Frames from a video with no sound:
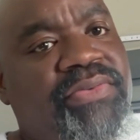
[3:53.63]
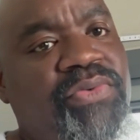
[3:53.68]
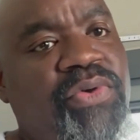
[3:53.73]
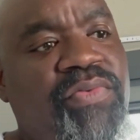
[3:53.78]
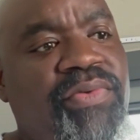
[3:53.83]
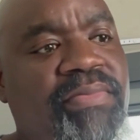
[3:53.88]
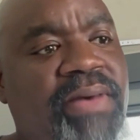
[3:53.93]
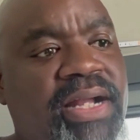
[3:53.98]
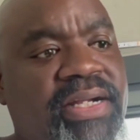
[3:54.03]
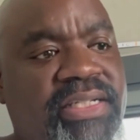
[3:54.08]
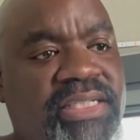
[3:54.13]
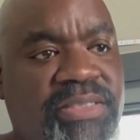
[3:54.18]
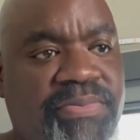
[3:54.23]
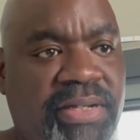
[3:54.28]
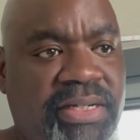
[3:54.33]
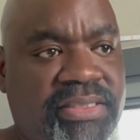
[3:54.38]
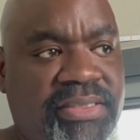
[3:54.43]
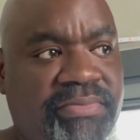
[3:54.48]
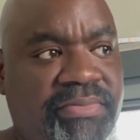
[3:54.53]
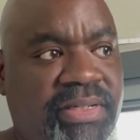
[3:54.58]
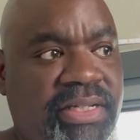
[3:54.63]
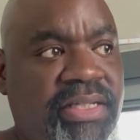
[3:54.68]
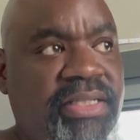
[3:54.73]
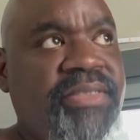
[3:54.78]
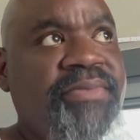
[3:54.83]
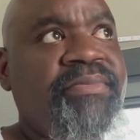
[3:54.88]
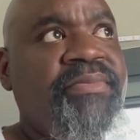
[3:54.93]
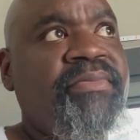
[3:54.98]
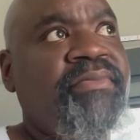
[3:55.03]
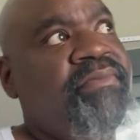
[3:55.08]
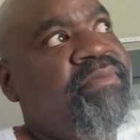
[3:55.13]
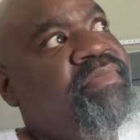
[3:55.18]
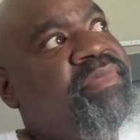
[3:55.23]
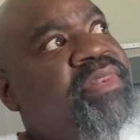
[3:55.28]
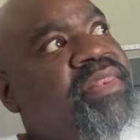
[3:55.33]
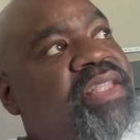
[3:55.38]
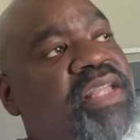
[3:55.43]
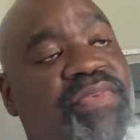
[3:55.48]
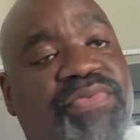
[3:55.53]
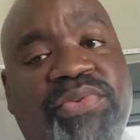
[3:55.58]
over by the inspection bay.
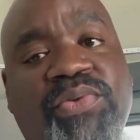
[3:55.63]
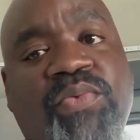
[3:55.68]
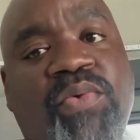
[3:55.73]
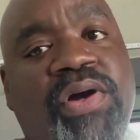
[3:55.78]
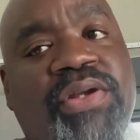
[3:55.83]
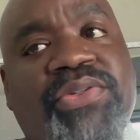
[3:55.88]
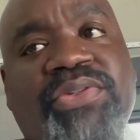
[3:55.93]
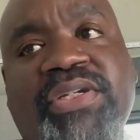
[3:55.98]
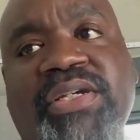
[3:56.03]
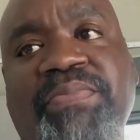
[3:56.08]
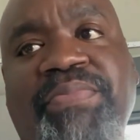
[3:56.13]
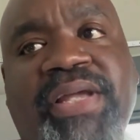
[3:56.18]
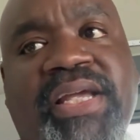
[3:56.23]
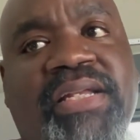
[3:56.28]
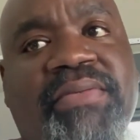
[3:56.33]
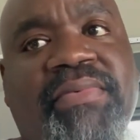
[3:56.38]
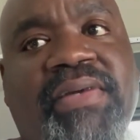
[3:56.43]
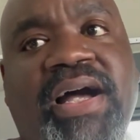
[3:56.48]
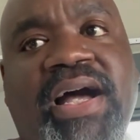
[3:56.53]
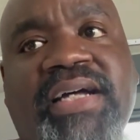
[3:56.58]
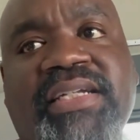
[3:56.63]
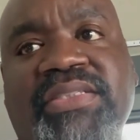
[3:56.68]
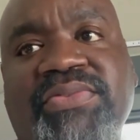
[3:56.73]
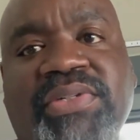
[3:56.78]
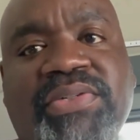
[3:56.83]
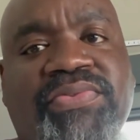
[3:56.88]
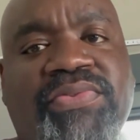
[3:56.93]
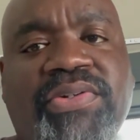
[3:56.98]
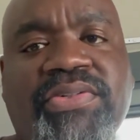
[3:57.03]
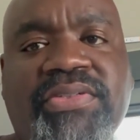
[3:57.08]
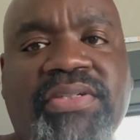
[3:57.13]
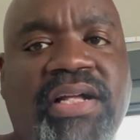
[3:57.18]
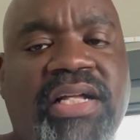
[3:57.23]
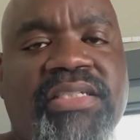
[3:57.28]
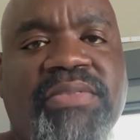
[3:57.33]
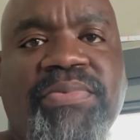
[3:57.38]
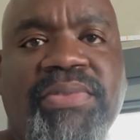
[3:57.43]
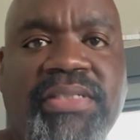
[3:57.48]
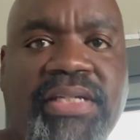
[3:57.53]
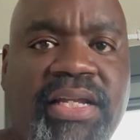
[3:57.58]
If you want, you could pay them guys $300-400
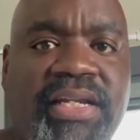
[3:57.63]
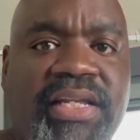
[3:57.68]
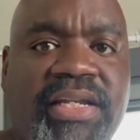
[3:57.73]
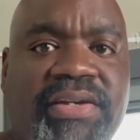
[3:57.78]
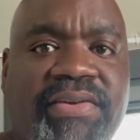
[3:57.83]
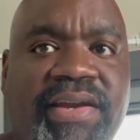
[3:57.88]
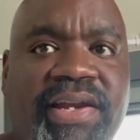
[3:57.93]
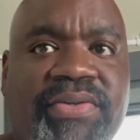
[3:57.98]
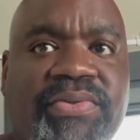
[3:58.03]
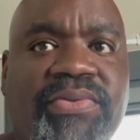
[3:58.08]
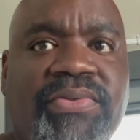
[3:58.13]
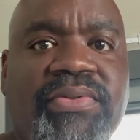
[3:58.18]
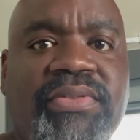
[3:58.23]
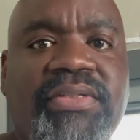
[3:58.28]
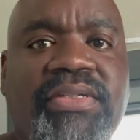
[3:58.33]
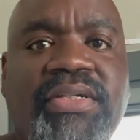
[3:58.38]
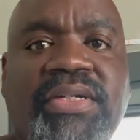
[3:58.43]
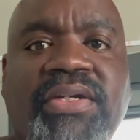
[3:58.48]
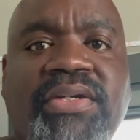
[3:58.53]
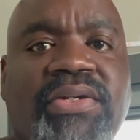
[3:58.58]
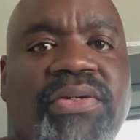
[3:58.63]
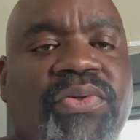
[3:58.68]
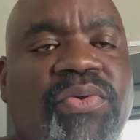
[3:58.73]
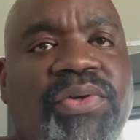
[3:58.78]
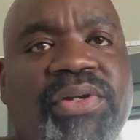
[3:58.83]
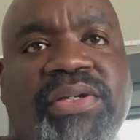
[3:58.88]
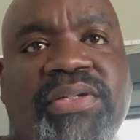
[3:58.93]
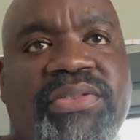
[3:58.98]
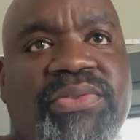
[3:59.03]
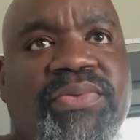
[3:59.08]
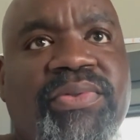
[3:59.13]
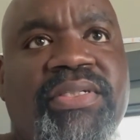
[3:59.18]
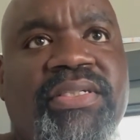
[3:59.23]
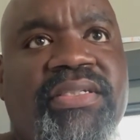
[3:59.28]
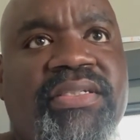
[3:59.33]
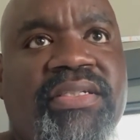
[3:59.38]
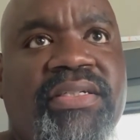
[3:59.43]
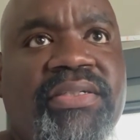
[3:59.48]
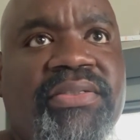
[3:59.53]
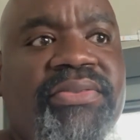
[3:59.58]
to put your headache rack on, or you could do it
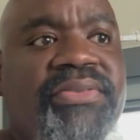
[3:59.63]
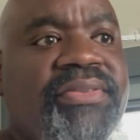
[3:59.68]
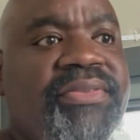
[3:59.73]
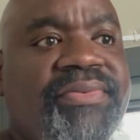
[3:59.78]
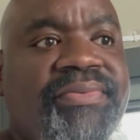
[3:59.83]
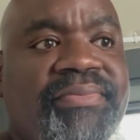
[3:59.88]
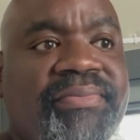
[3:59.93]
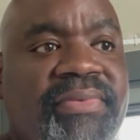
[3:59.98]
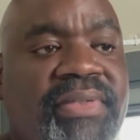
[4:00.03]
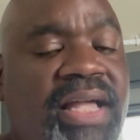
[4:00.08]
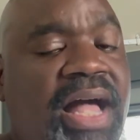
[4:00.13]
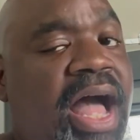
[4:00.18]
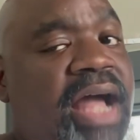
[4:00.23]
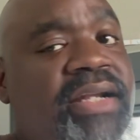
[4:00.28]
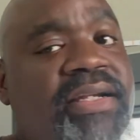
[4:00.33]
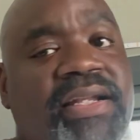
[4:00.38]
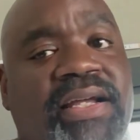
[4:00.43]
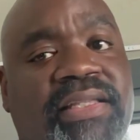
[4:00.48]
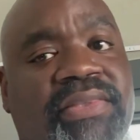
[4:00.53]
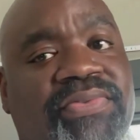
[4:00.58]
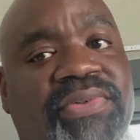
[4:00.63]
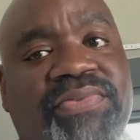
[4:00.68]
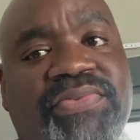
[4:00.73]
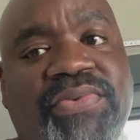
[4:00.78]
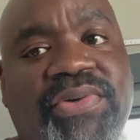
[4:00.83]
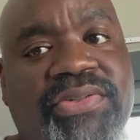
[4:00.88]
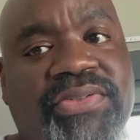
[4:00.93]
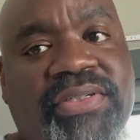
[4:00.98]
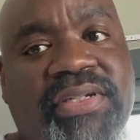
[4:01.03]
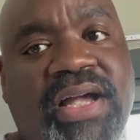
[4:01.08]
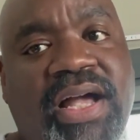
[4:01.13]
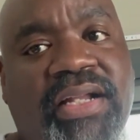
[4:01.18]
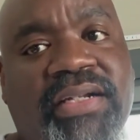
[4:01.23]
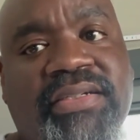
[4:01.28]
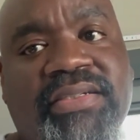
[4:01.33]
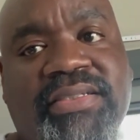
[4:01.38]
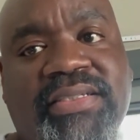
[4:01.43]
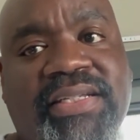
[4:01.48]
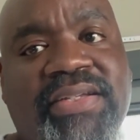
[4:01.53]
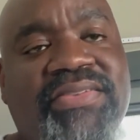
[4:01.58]
yourself. I didn't have
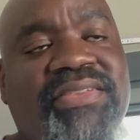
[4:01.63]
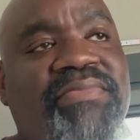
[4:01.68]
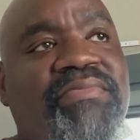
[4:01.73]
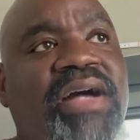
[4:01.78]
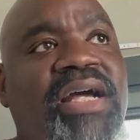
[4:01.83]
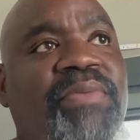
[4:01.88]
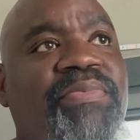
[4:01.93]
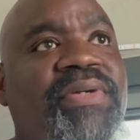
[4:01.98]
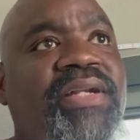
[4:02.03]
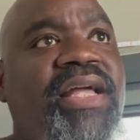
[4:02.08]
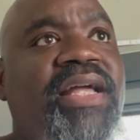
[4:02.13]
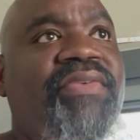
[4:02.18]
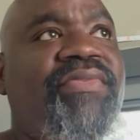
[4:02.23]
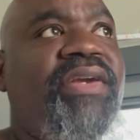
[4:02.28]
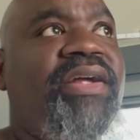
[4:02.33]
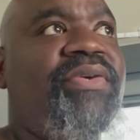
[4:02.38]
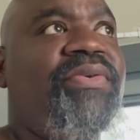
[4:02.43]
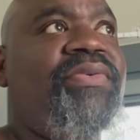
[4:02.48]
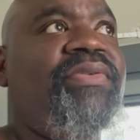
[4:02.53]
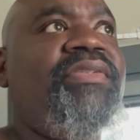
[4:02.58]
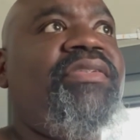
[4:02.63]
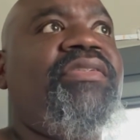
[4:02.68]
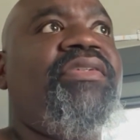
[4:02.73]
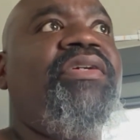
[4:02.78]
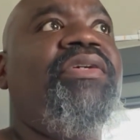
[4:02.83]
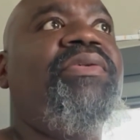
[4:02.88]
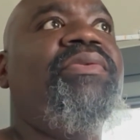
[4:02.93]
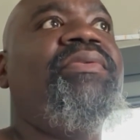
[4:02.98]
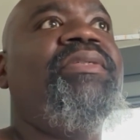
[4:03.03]
$300-400 to give somebody to put headache rack on, so